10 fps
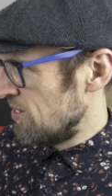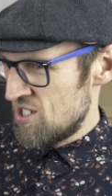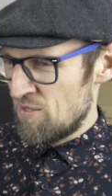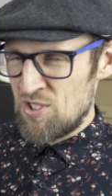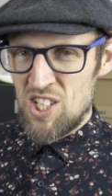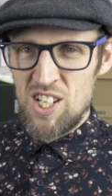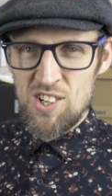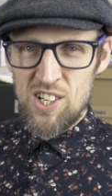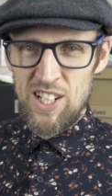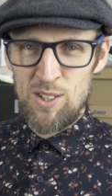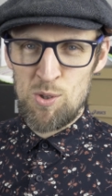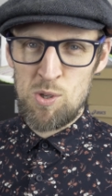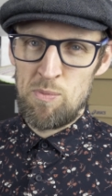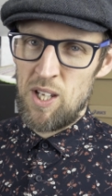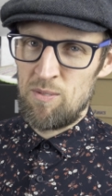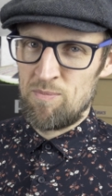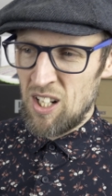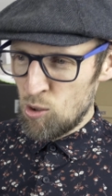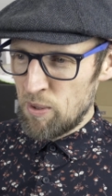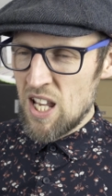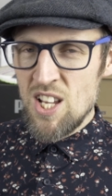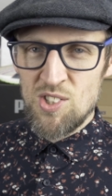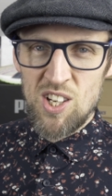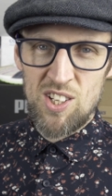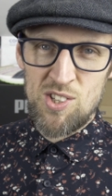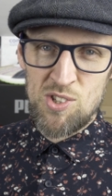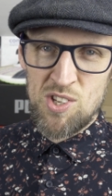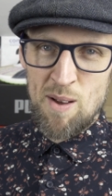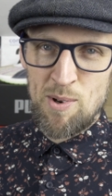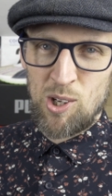$79 or something. A little bit easier to stomach.